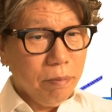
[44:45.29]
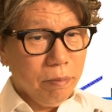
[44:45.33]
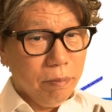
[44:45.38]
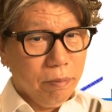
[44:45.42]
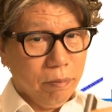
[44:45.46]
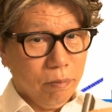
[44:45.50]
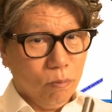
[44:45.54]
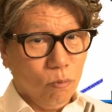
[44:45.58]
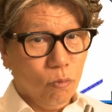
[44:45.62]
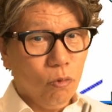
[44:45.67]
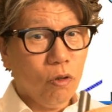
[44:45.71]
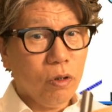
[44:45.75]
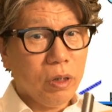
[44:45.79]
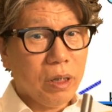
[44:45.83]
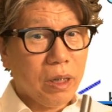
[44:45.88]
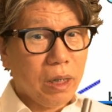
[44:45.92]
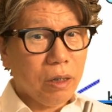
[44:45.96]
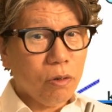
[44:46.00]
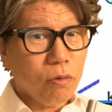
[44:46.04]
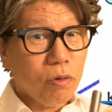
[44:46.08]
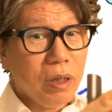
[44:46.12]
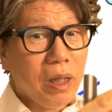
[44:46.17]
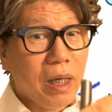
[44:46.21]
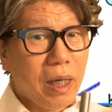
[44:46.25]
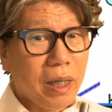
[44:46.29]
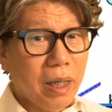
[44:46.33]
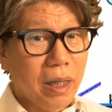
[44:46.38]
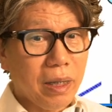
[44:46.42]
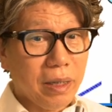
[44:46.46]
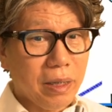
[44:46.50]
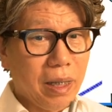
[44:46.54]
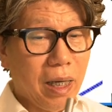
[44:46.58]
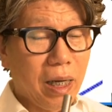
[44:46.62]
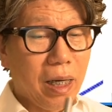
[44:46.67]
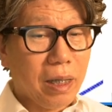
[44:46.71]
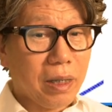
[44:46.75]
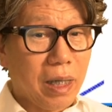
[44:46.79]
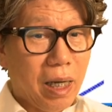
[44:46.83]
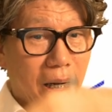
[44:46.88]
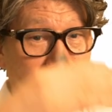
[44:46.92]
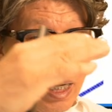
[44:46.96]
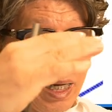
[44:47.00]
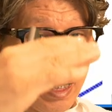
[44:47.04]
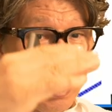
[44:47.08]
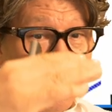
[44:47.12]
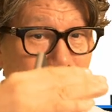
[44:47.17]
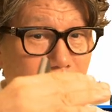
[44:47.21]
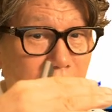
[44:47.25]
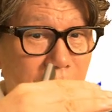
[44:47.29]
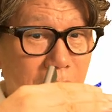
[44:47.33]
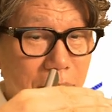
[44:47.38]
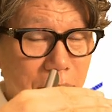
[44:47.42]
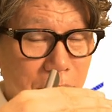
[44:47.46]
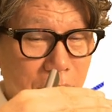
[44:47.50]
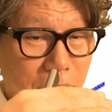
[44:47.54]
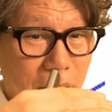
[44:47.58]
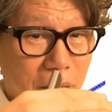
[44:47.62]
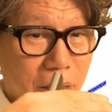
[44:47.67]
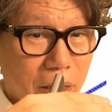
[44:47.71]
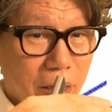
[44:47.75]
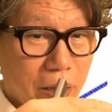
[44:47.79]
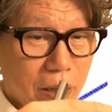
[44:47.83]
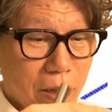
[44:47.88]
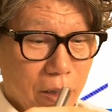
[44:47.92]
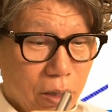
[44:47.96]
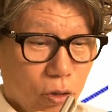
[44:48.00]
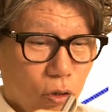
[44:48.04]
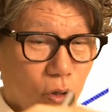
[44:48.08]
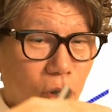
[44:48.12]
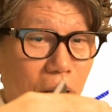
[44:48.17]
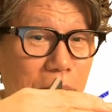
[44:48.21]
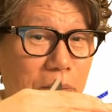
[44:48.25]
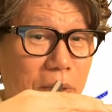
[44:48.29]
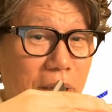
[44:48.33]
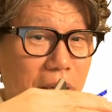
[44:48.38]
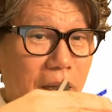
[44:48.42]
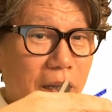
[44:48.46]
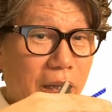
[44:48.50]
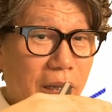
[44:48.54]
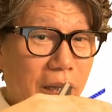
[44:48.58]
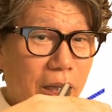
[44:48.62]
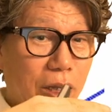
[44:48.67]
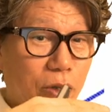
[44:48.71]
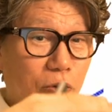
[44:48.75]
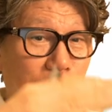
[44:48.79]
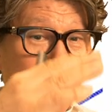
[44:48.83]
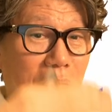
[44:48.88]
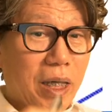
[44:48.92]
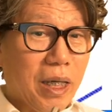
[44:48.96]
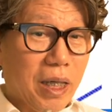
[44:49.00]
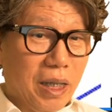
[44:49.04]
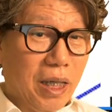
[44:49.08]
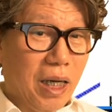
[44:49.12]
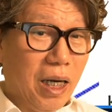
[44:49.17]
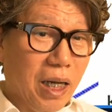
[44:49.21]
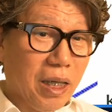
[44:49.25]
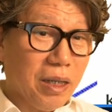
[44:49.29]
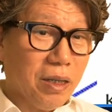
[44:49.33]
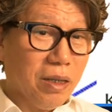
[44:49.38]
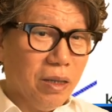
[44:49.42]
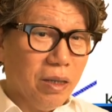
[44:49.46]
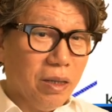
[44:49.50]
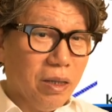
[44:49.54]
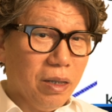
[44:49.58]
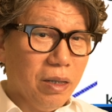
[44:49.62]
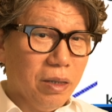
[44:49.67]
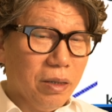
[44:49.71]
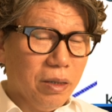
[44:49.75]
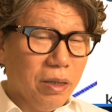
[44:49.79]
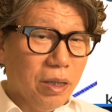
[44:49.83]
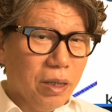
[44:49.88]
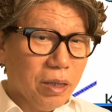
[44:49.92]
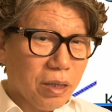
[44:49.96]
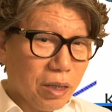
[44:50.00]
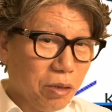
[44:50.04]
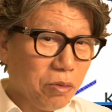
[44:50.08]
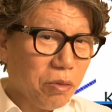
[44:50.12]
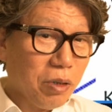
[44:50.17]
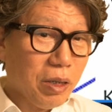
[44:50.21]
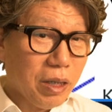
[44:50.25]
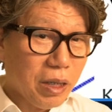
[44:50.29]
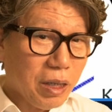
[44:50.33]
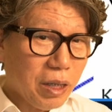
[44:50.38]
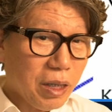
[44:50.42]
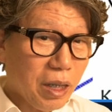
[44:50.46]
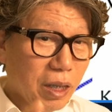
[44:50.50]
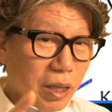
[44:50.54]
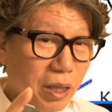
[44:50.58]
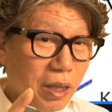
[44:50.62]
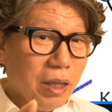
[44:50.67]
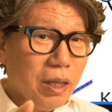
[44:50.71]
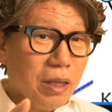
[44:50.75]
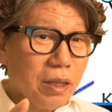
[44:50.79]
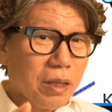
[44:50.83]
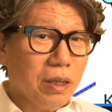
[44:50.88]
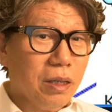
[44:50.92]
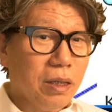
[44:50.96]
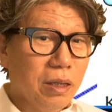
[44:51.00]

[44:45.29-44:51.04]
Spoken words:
Of course, there is also a method where the color of the articulating paper is made different for the upper and lower jaws.